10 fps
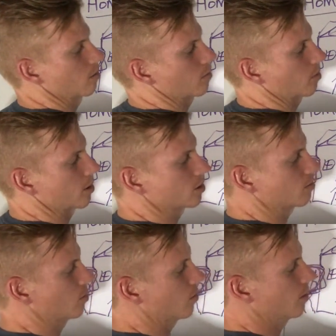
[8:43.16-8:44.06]

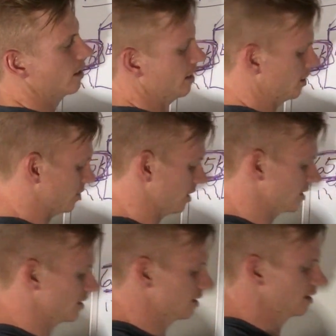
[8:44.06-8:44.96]
Principal and
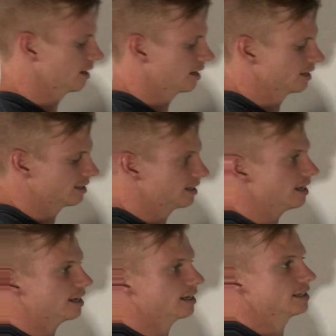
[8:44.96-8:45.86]
interest.
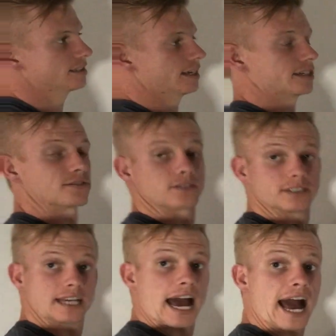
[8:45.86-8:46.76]
T stands for
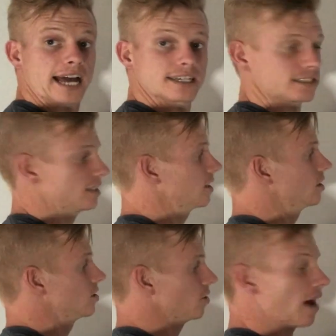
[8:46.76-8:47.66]
tax,
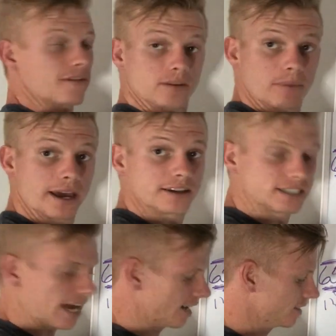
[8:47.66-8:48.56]
so you have to pay your
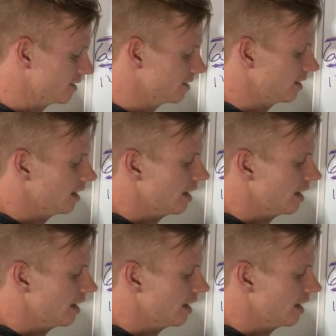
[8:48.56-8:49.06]
taxes.